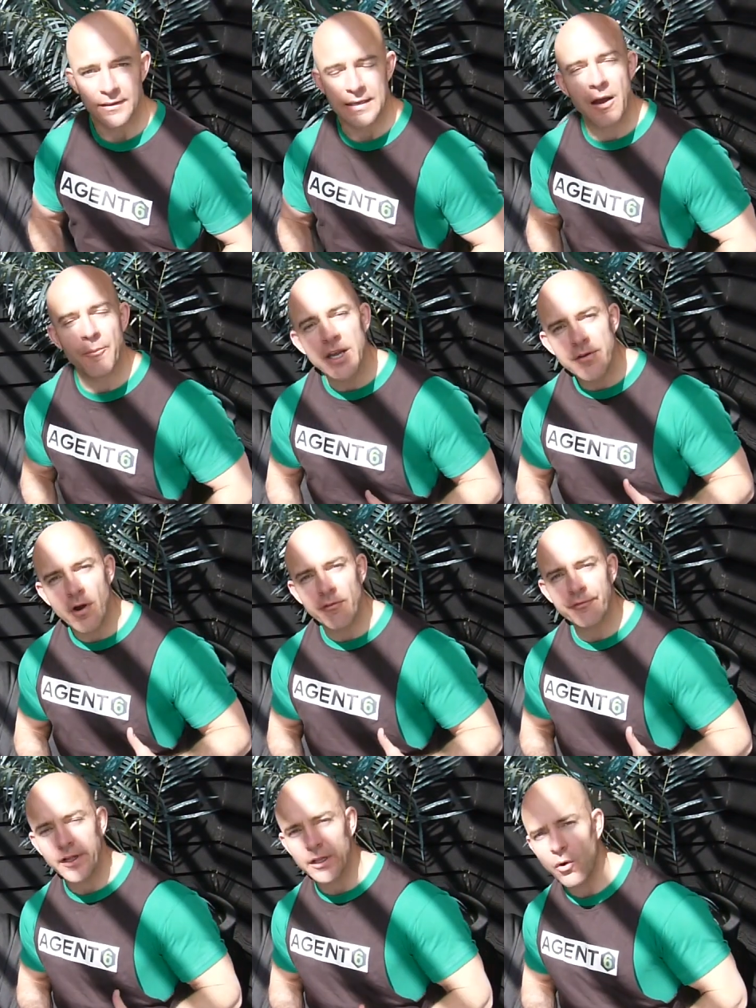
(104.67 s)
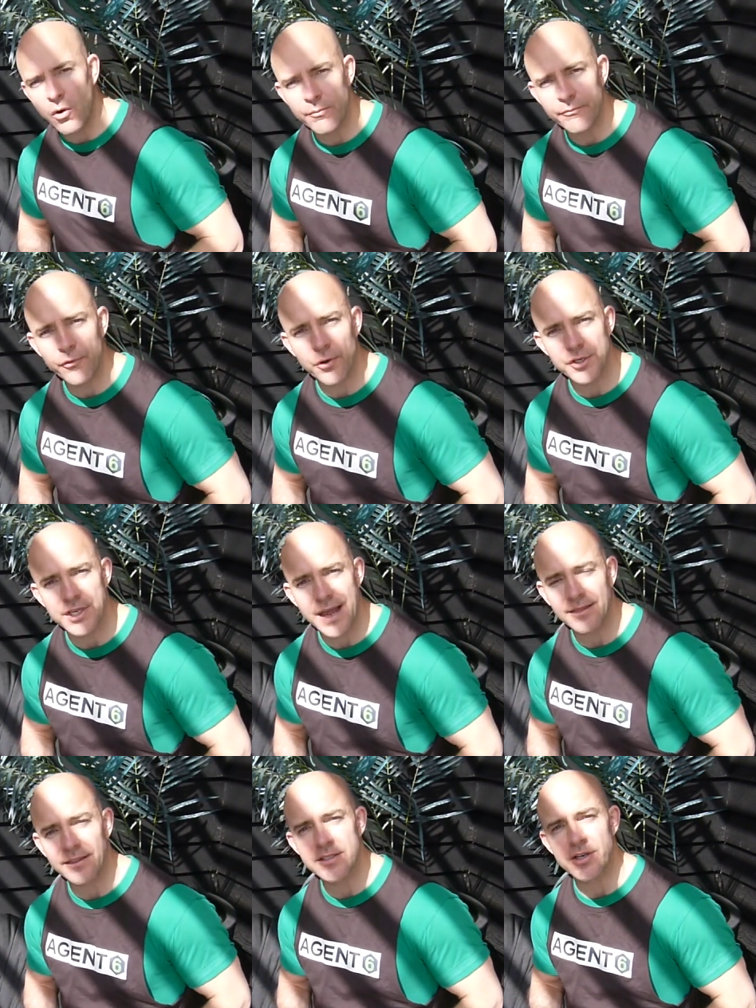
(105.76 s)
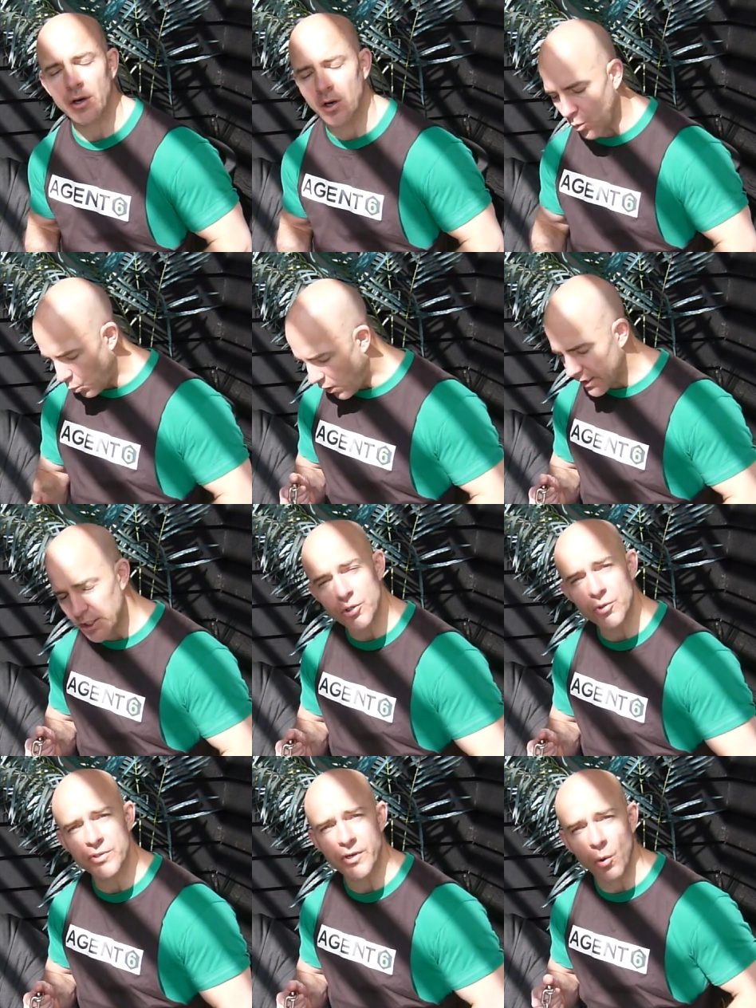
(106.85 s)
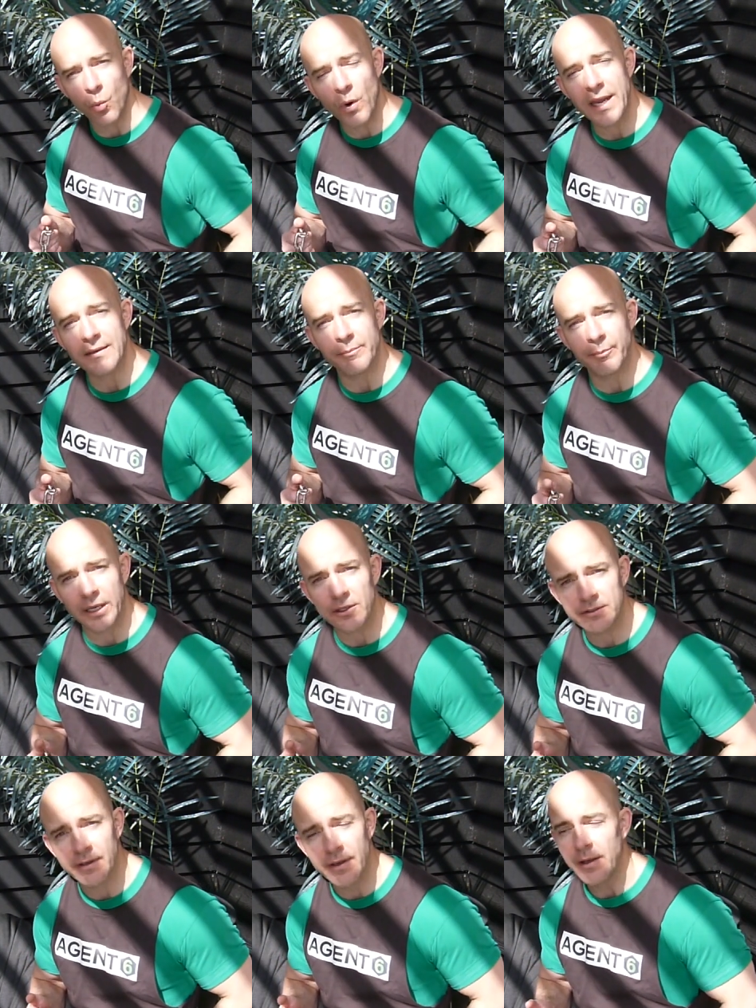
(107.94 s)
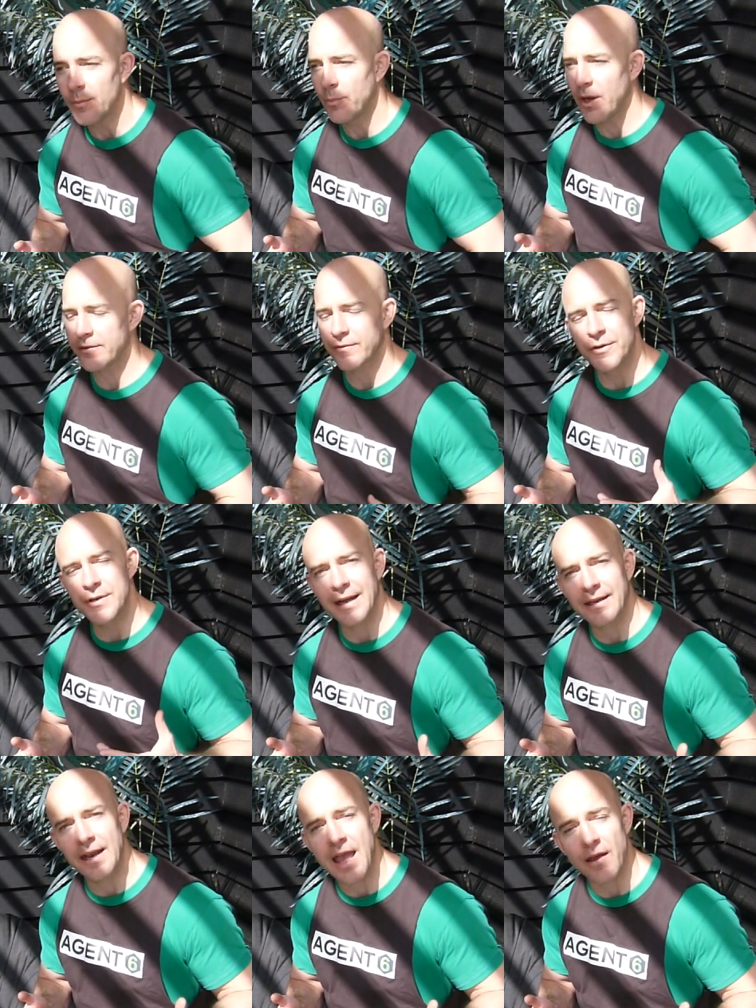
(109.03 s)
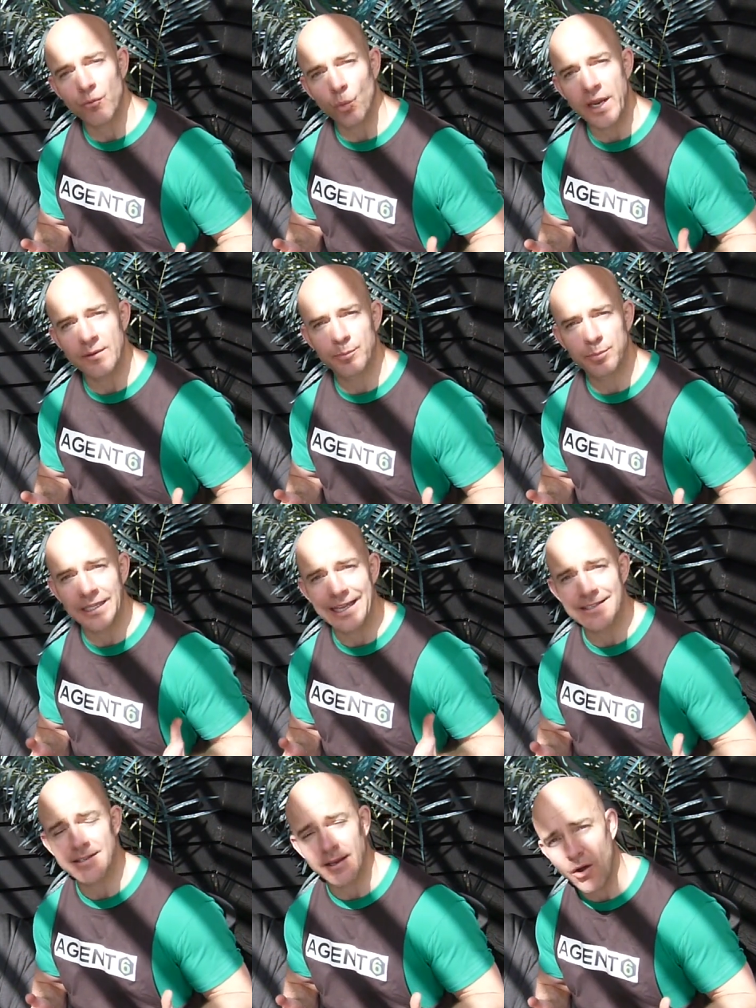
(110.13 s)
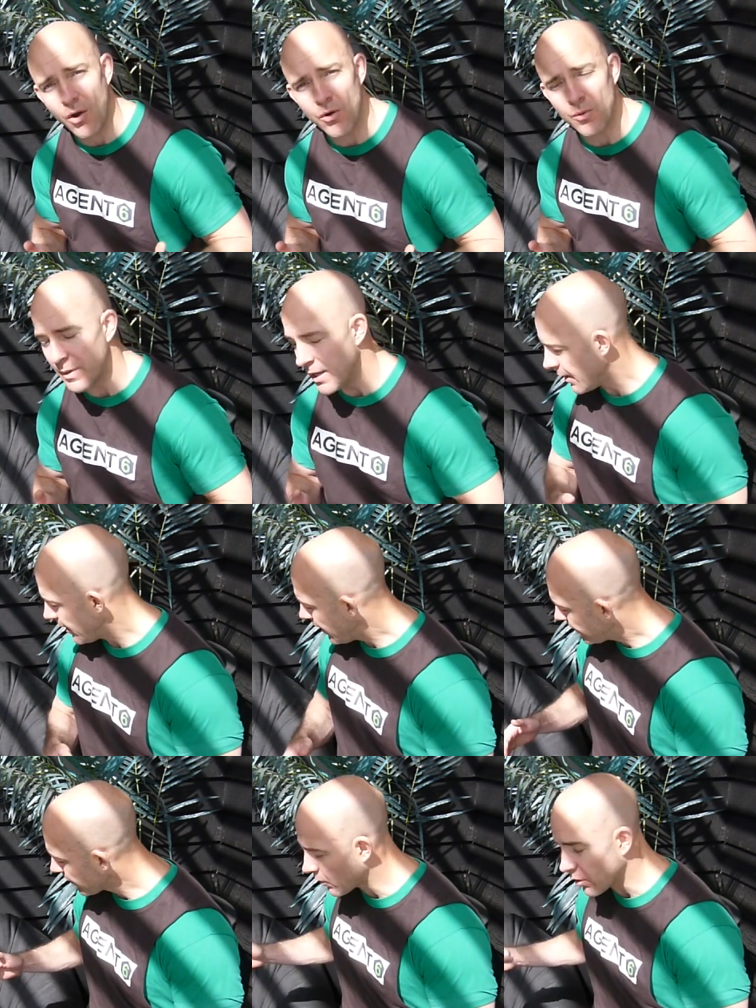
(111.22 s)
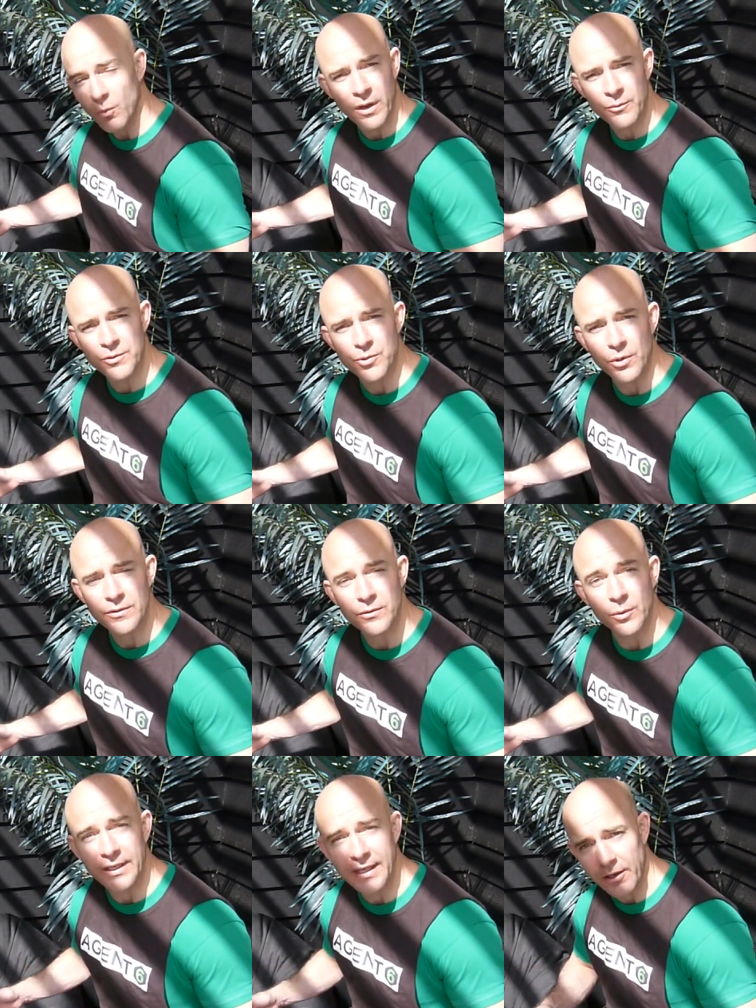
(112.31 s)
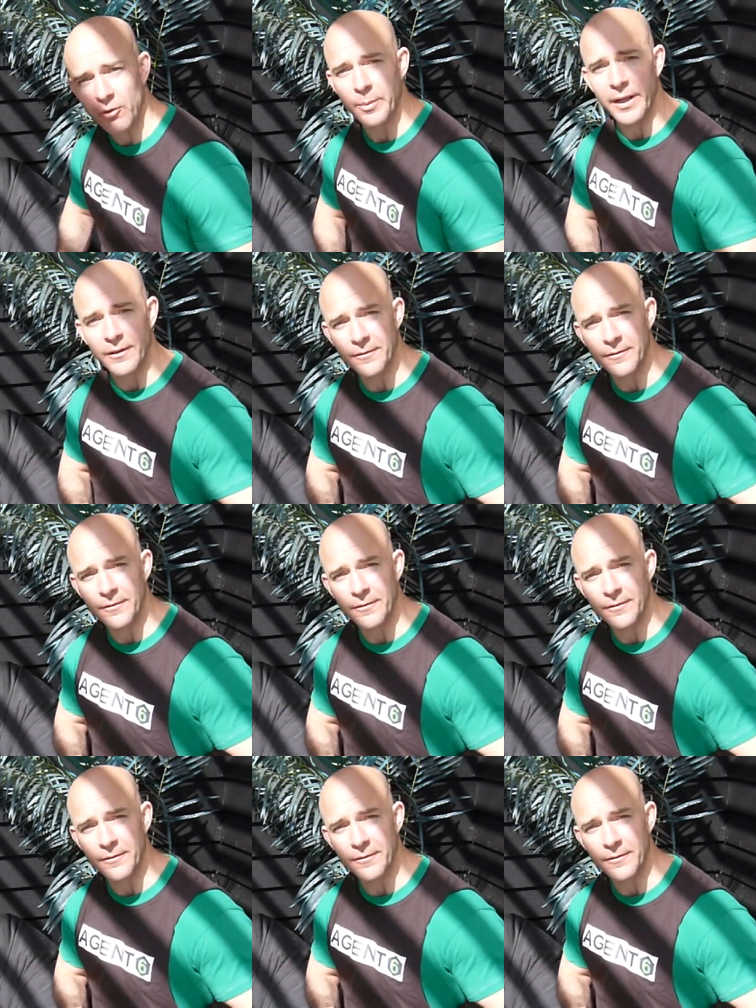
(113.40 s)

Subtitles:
Now, many of our fellow home-forged athletes are going to want to use a weight belt, but they're not going to have weight plates at home, and they're going to want to resort to a kettlebell.